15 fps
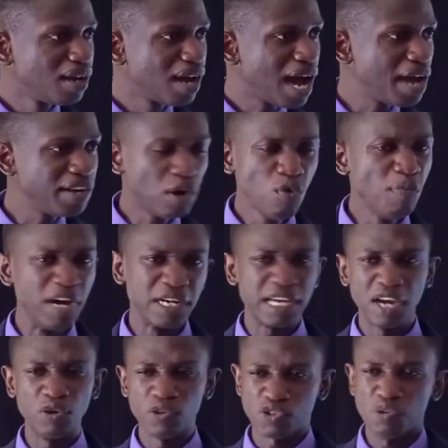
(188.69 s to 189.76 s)
And a woman
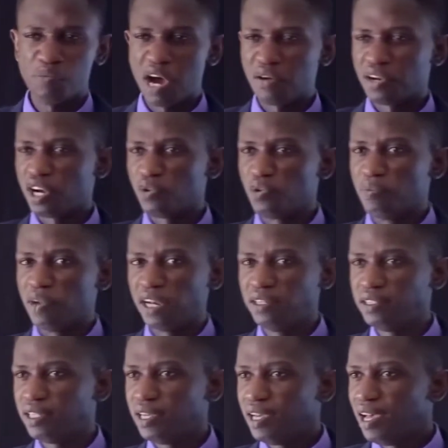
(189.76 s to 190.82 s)
can also marry a woman